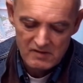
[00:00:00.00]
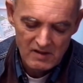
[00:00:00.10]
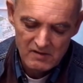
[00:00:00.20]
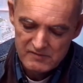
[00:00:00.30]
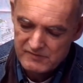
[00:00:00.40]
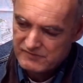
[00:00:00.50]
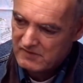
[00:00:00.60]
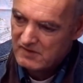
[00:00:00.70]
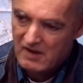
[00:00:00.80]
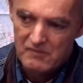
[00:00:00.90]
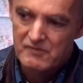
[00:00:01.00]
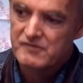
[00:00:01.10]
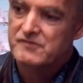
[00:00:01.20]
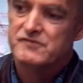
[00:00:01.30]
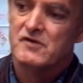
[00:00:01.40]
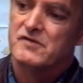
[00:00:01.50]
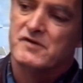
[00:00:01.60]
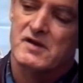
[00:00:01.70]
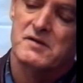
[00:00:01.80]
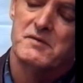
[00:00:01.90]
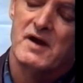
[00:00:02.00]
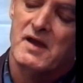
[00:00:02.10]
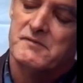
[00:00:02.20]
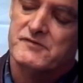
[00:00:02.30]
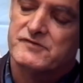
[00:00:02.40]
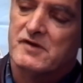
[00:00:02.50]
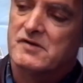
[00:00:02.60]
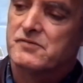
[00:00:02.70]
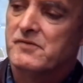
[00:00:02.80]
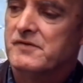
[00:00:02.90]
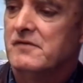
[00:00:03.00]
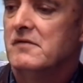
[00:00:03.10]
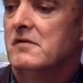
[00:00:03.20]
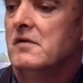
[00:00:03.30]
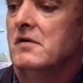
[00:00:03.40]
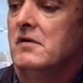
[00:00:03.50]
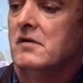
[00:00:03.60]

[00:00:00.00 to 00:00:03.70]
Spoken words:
Well, honestly, I wasn't thinking about having sex with her.